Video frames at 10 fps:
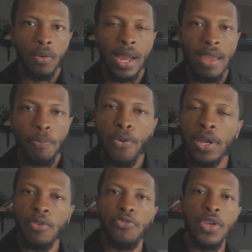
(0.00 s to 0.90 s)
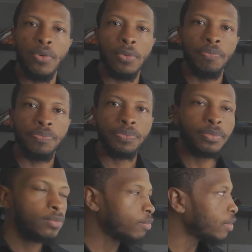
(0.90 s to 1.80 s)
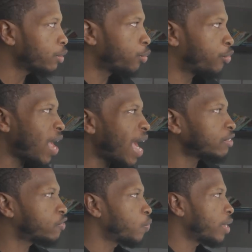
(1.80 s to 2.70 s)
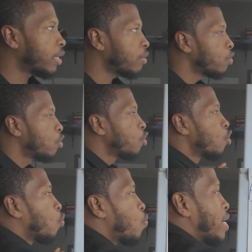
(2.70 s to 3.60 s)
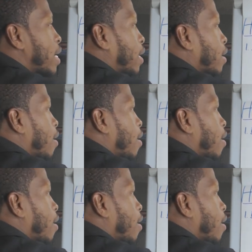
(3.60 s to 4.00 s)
right, point of view, that's when we can